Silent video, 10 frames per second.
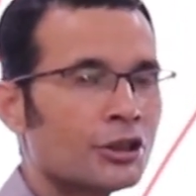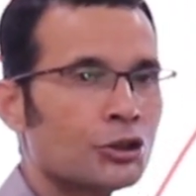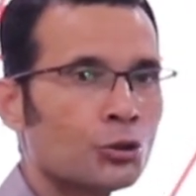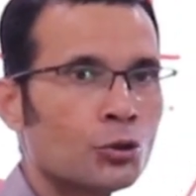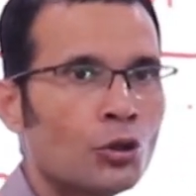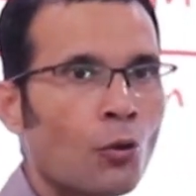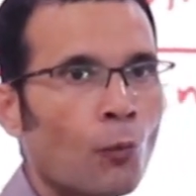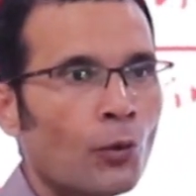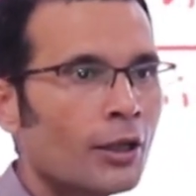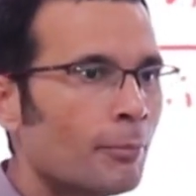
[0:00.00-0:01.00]
ratio
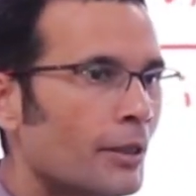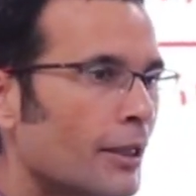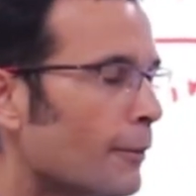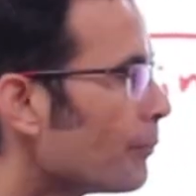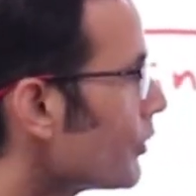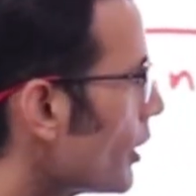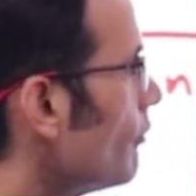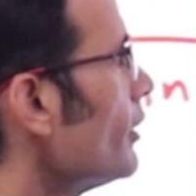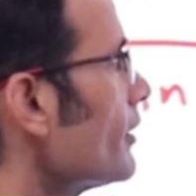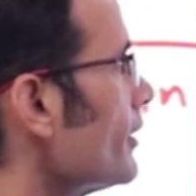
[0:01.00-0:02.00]
will be
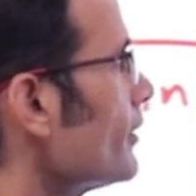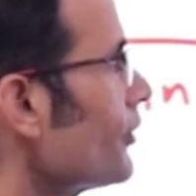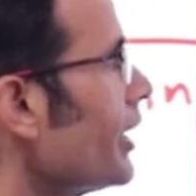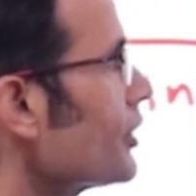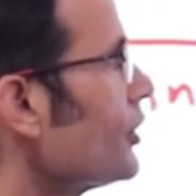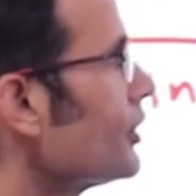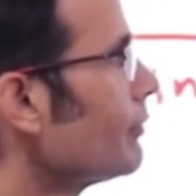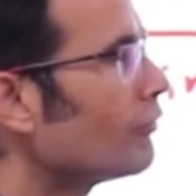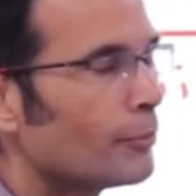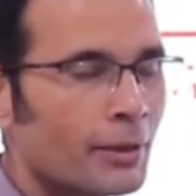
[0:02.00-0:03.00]
reversed. This
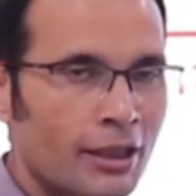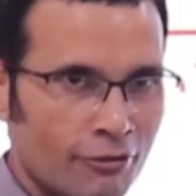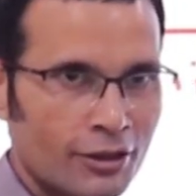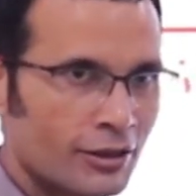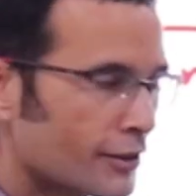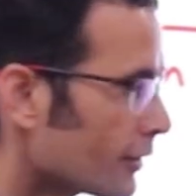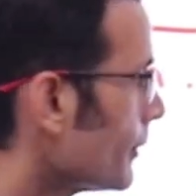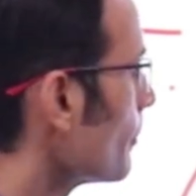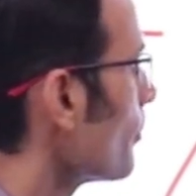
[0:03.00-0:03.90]
relationship will be reversed.